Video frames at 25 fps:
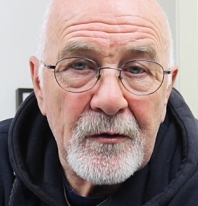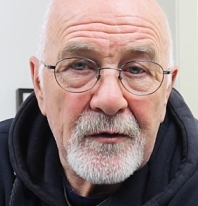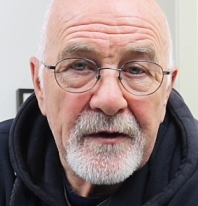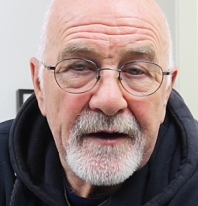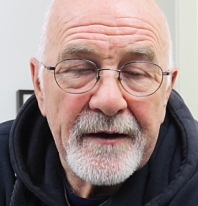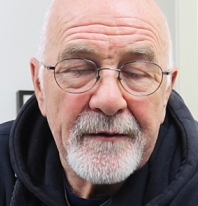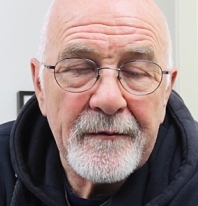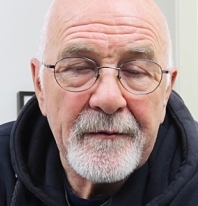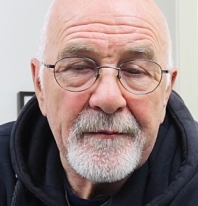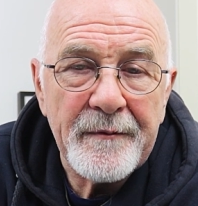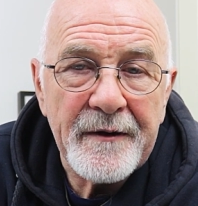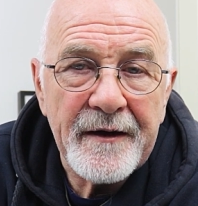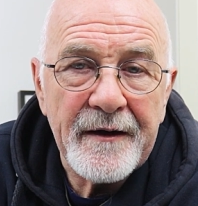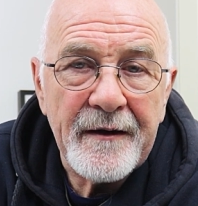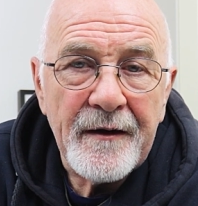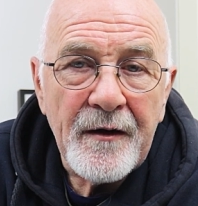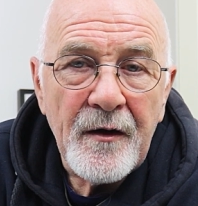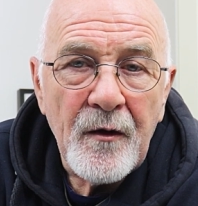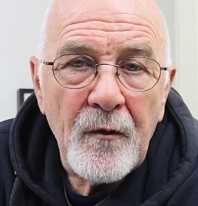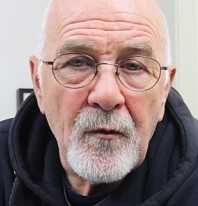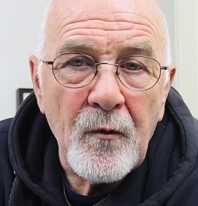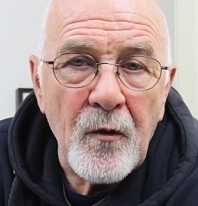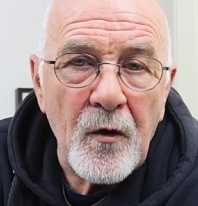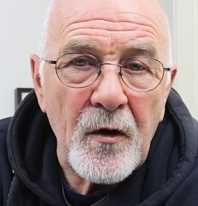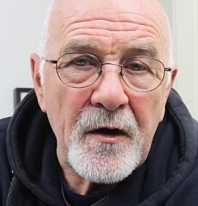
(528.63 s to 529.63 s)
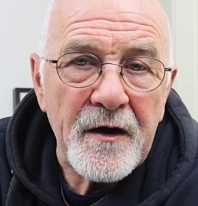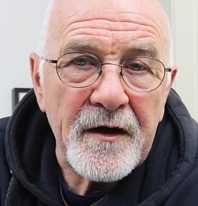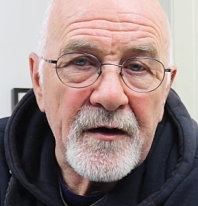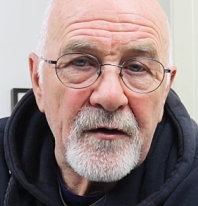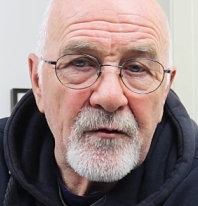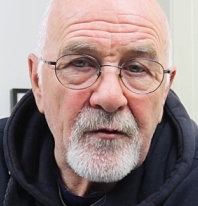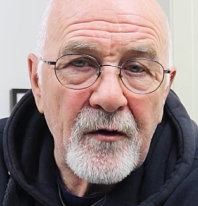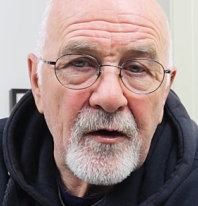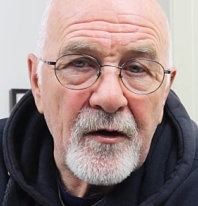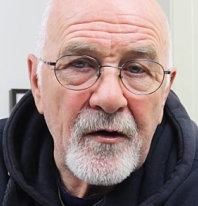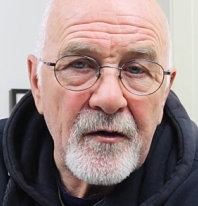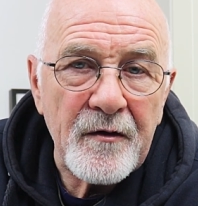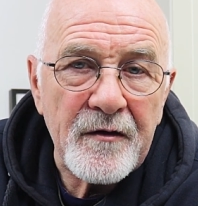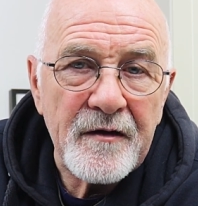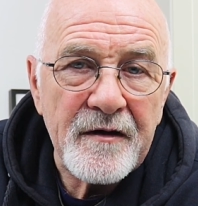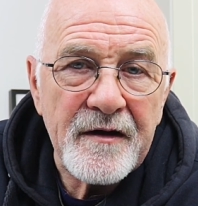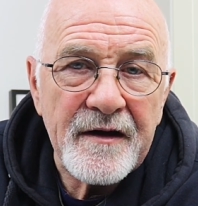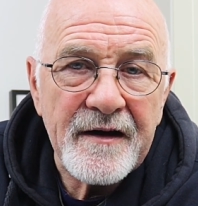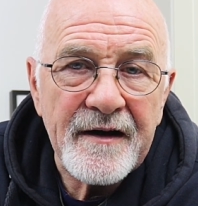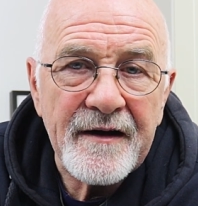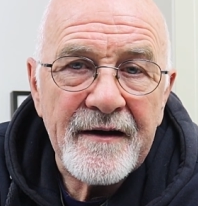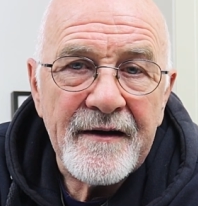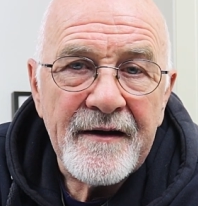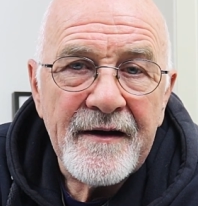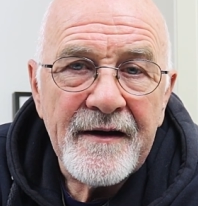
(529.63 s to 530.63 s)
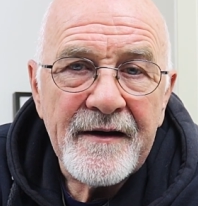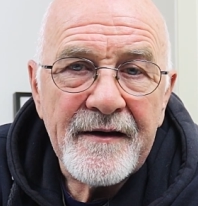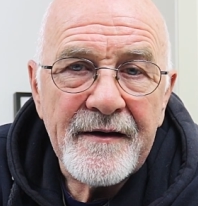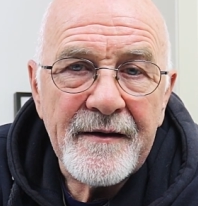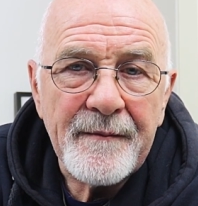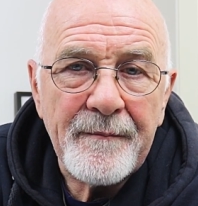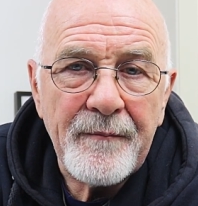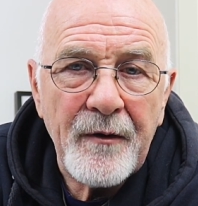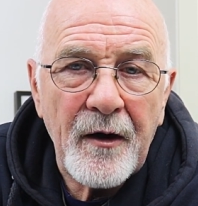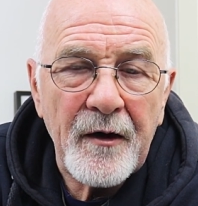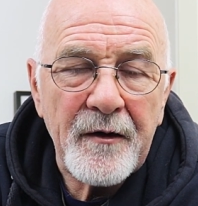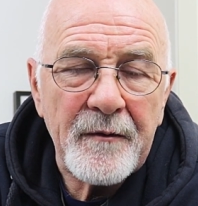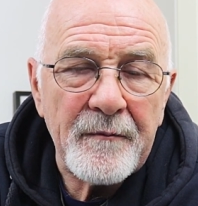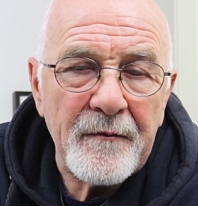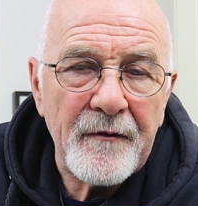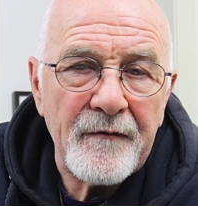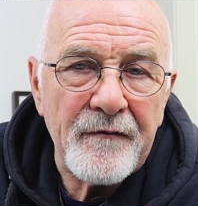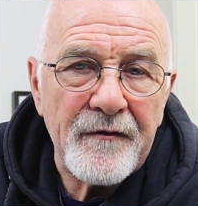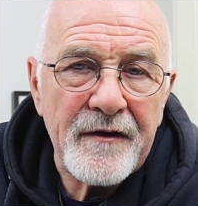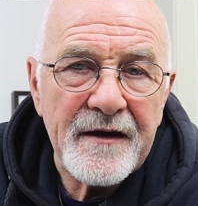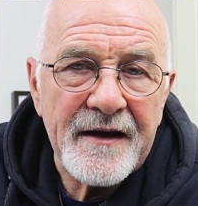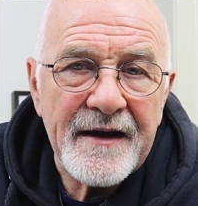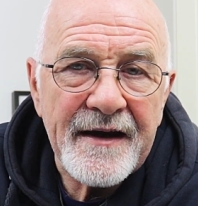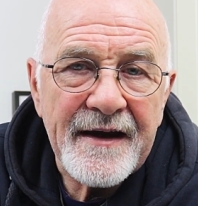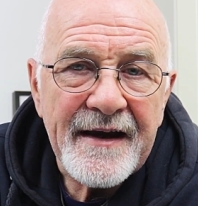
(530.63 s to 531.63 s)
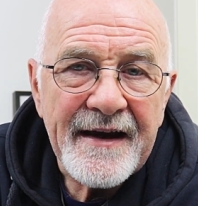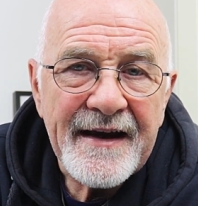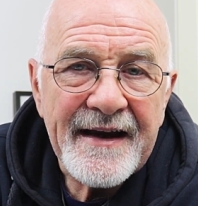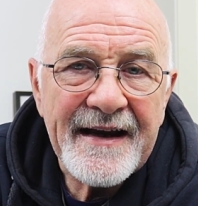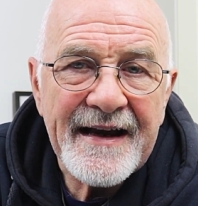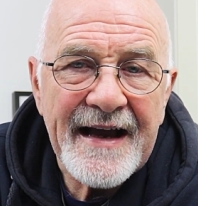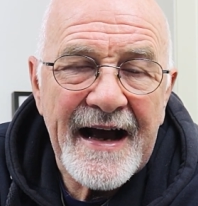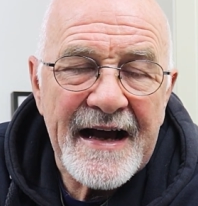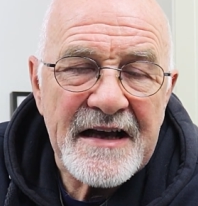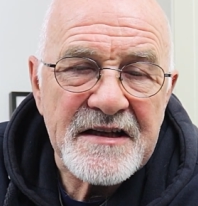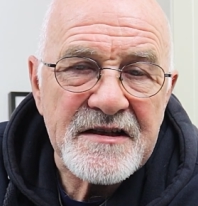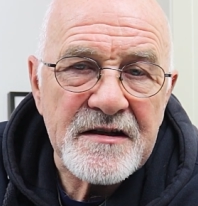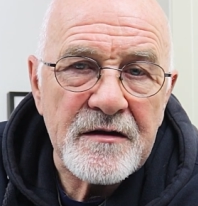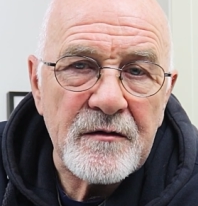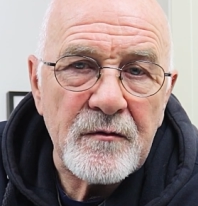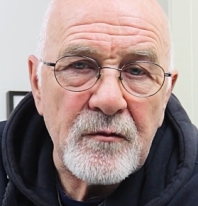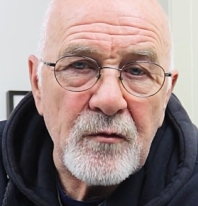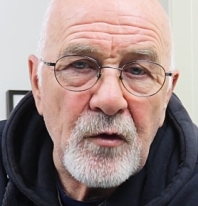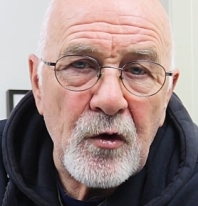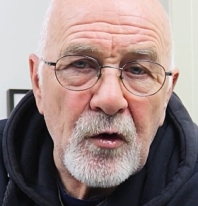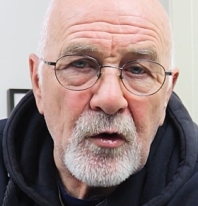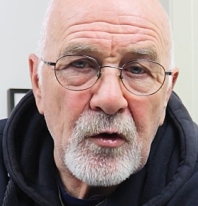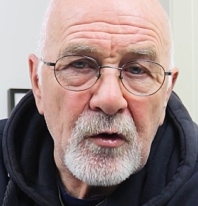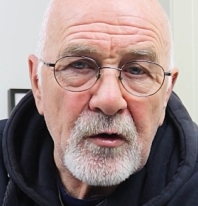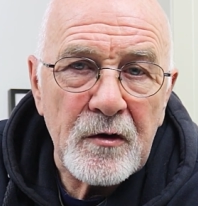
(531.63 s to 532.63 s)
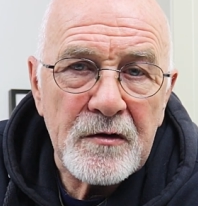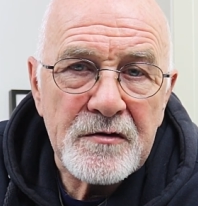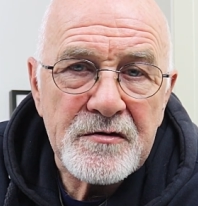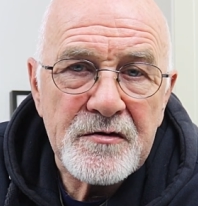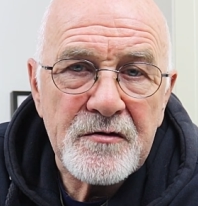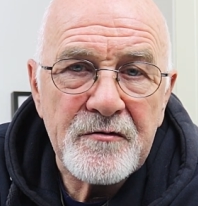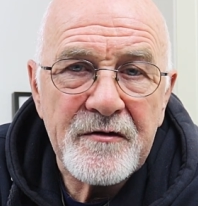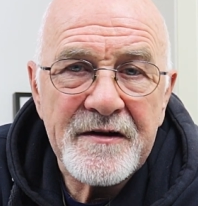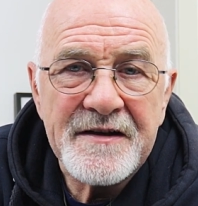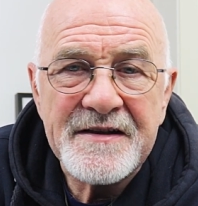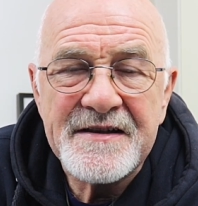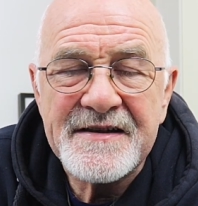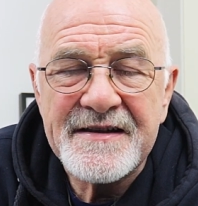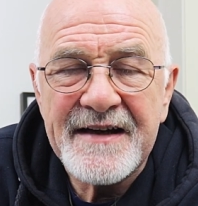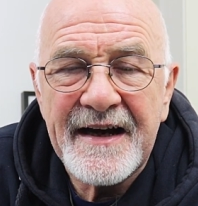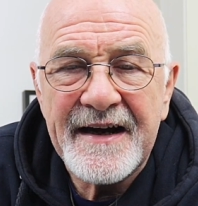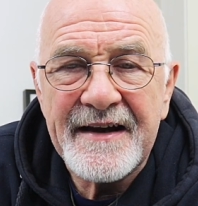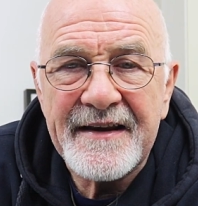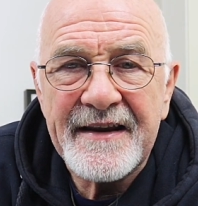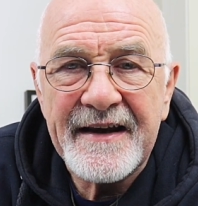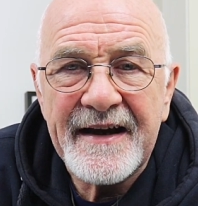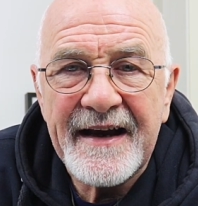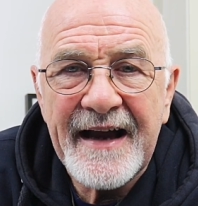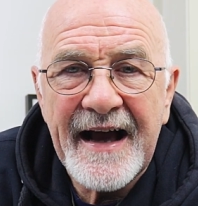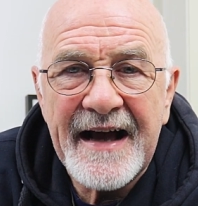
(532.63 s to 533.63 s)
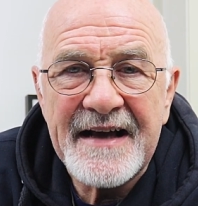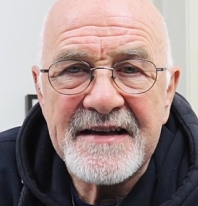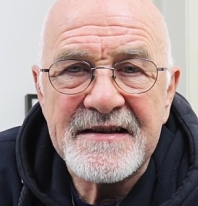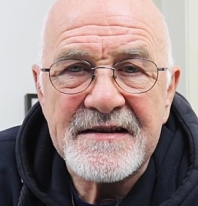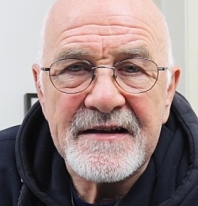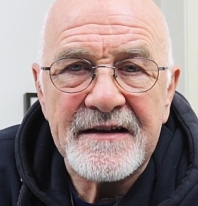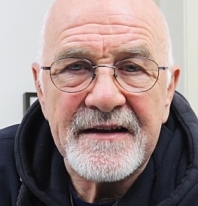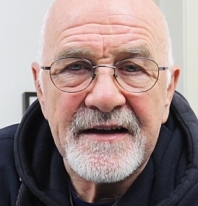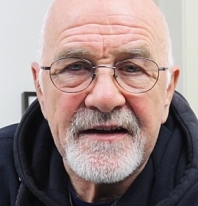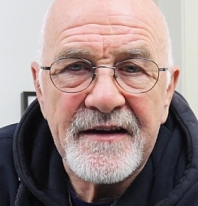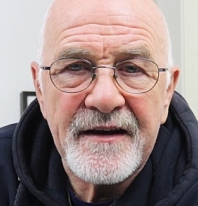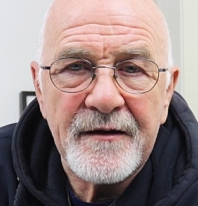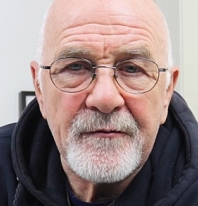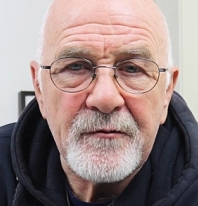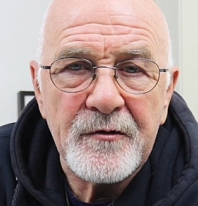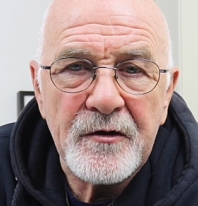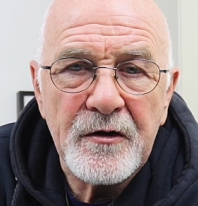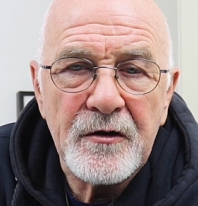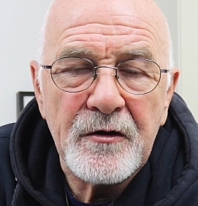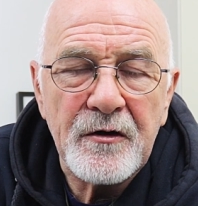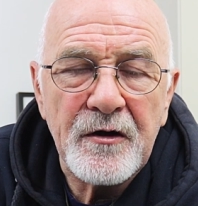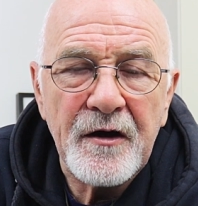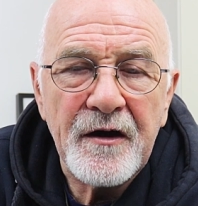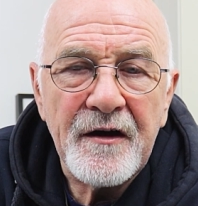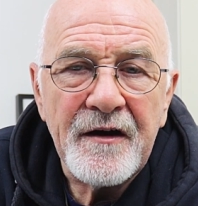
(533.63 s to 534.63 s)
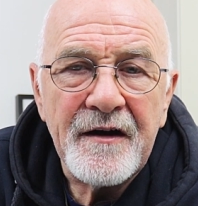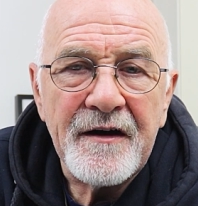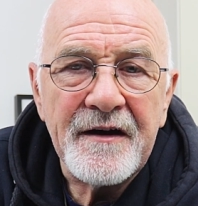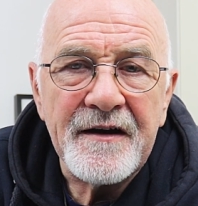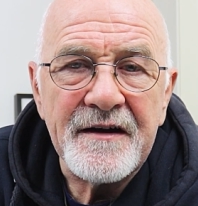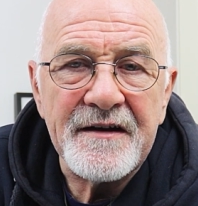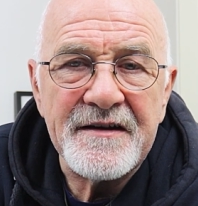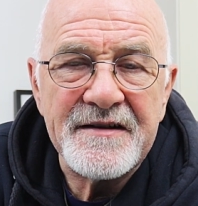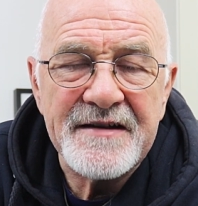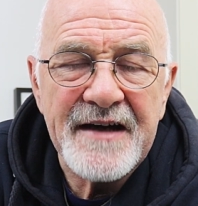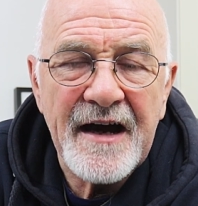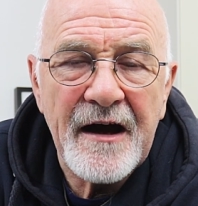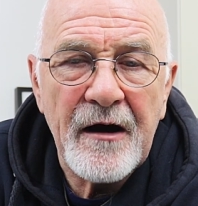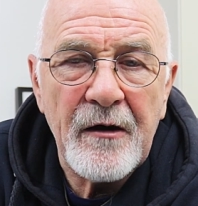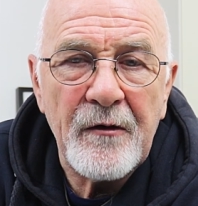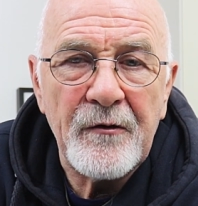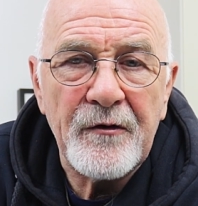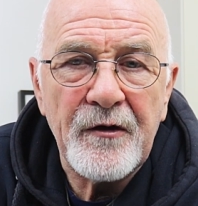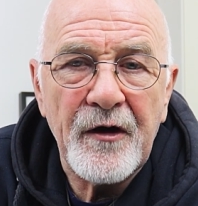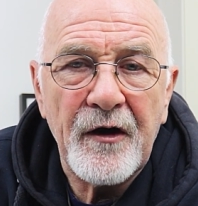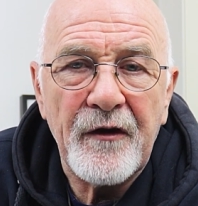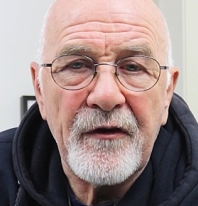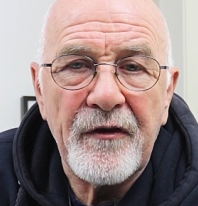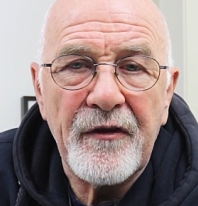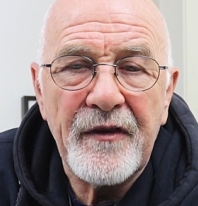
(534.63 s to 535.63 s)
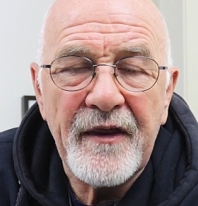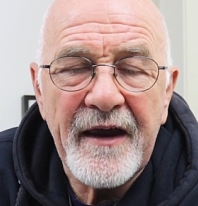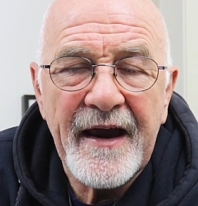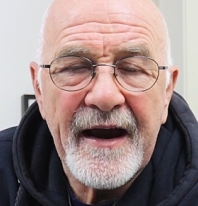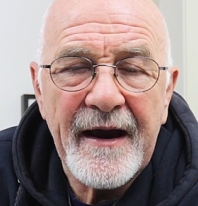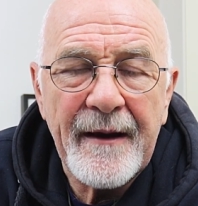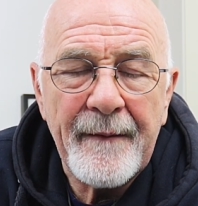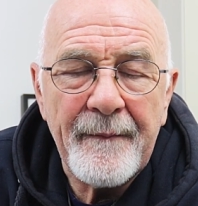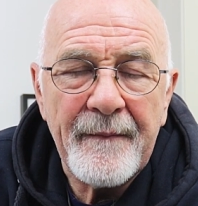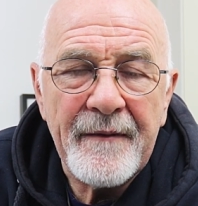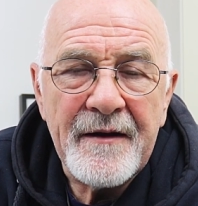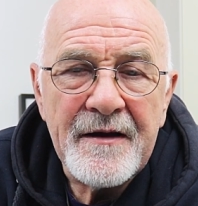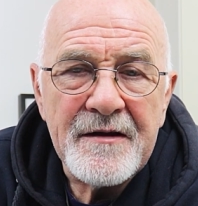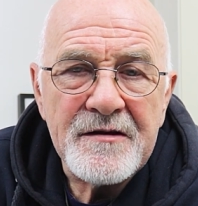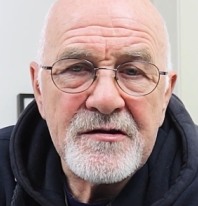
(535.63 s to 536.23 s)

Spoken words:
They would be walking around the bottom of the castle walls or inside the castle, and they would look down on them.